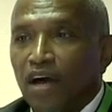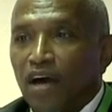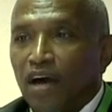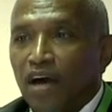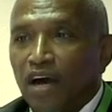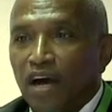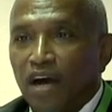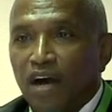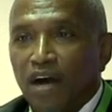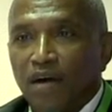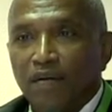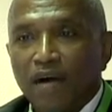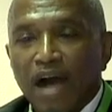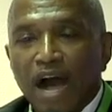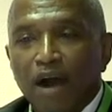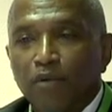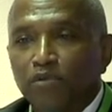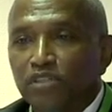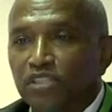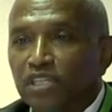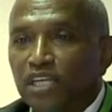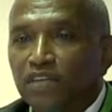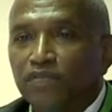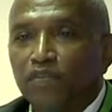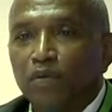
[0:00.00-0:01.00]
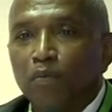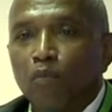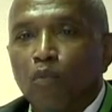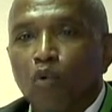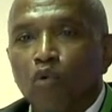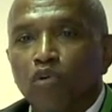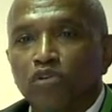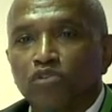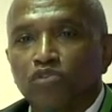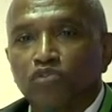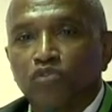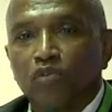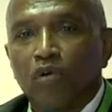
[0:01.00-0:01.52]
I was even
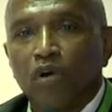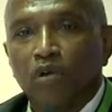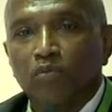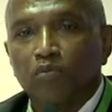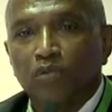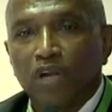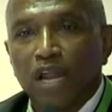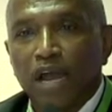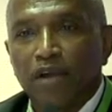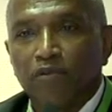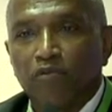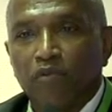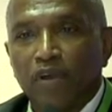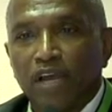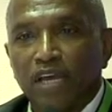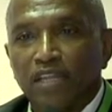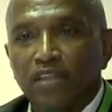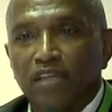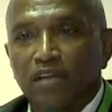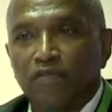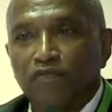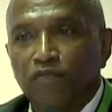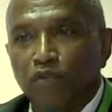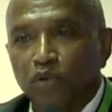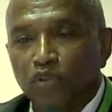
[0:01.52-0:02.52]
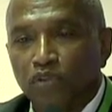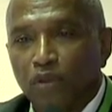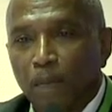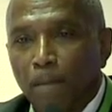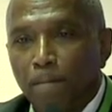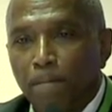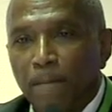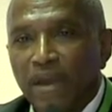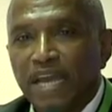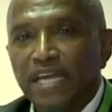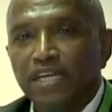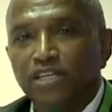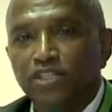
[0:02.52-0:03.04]
more drawn when I read that for the
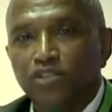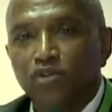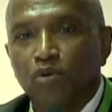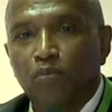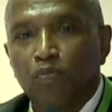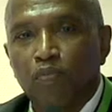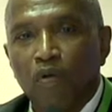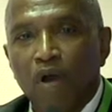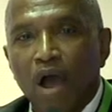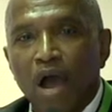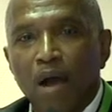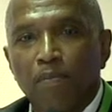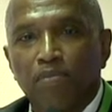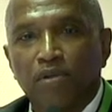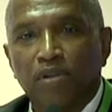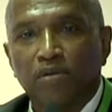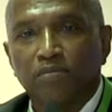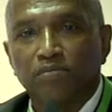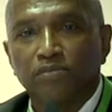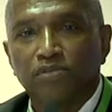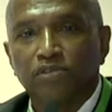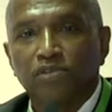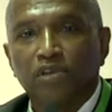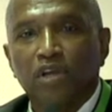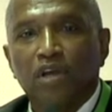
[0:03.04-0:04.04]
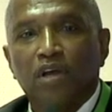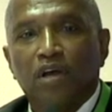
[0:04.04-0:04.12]
major problems